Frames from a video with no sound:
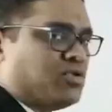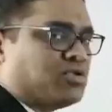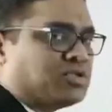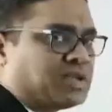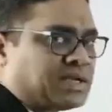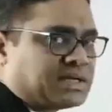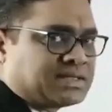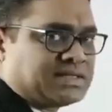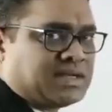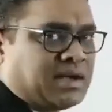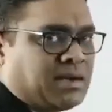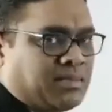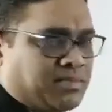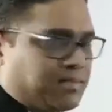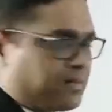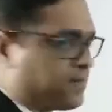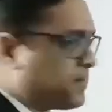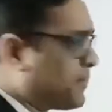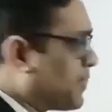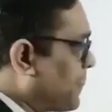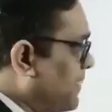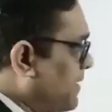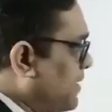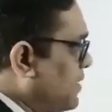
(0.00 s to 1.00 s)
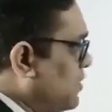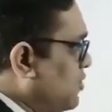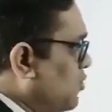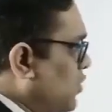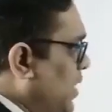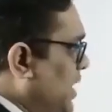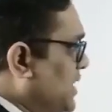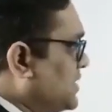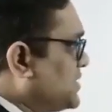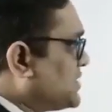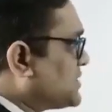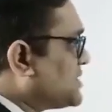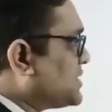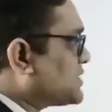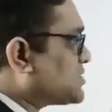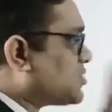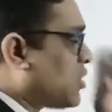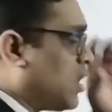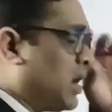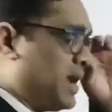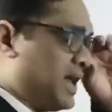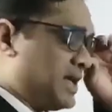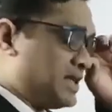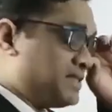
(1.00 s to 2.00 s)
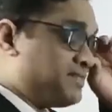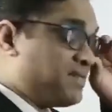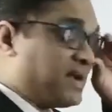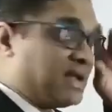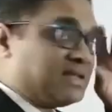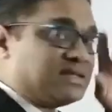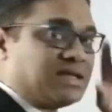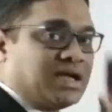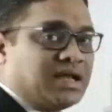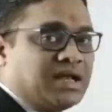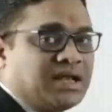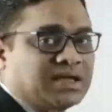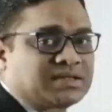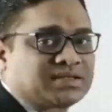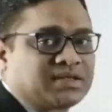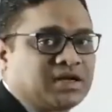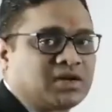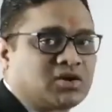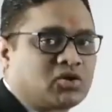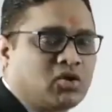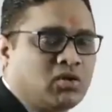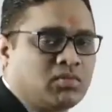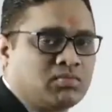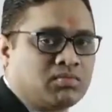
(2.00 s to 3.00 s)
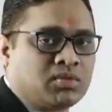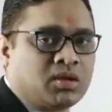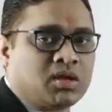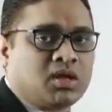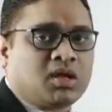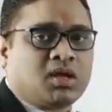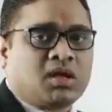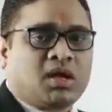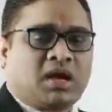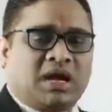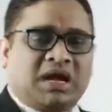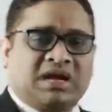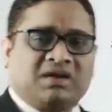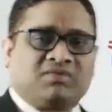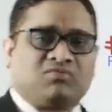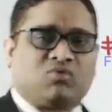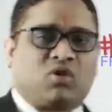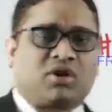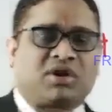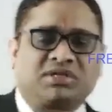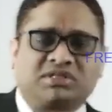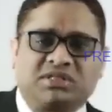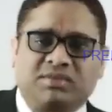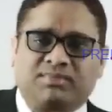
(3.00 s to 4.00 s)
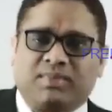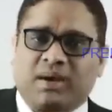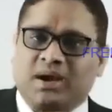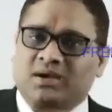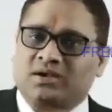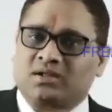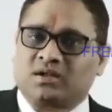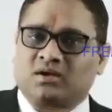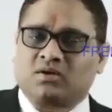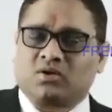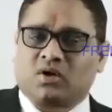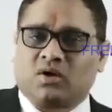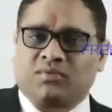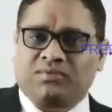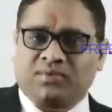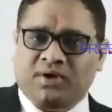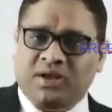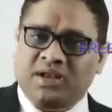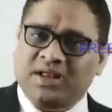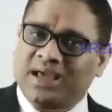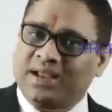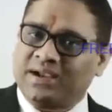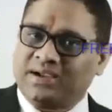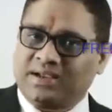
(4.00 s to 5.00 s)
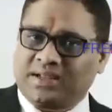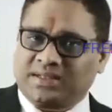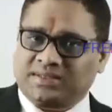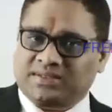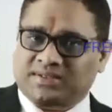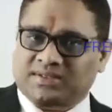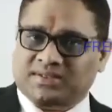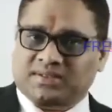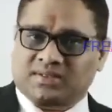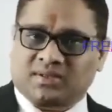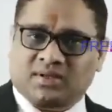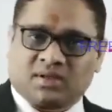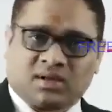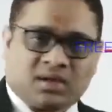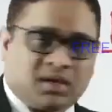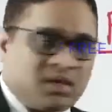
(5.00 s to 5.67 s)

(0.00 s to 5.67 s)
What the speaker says: both exam. Why this is called as Fragile X syndrome and what is the pattern of inheritance?